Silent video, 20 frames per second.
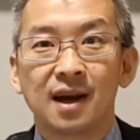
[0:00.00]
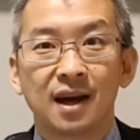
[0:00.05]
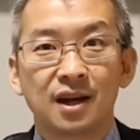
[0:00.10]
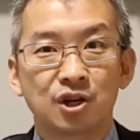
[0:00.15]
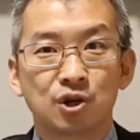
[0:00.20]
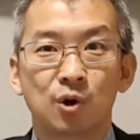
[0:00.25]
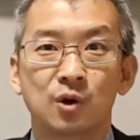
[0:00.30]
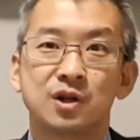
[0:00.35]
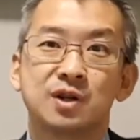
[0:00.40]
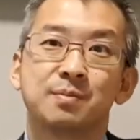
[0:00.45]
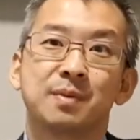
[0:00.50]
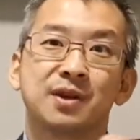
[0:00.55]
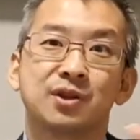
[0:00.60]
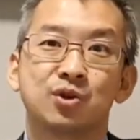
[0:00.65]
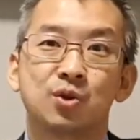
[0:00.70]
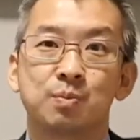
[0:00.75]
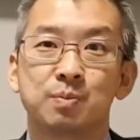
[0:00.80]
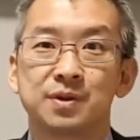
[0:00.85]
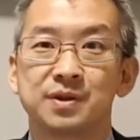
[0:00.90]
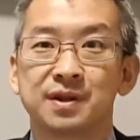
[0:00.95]
I charged him my
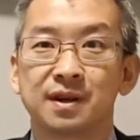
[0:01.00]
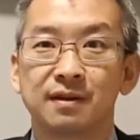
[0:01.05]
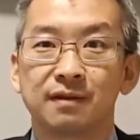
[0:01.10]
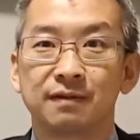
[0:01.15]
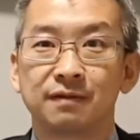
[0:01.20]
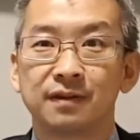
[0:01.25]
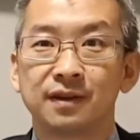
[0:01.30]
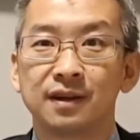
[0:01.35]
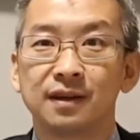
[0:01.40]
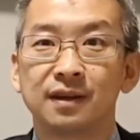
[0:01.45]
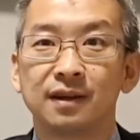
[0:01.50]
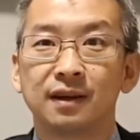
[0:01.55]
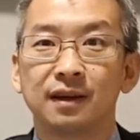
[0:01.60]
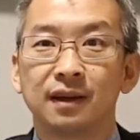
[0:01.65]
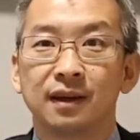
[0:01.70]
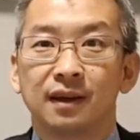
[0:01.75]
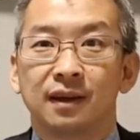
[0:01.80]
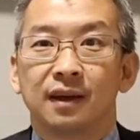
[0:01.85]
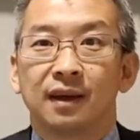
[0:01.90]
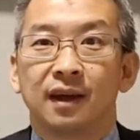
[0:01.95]
2% fee.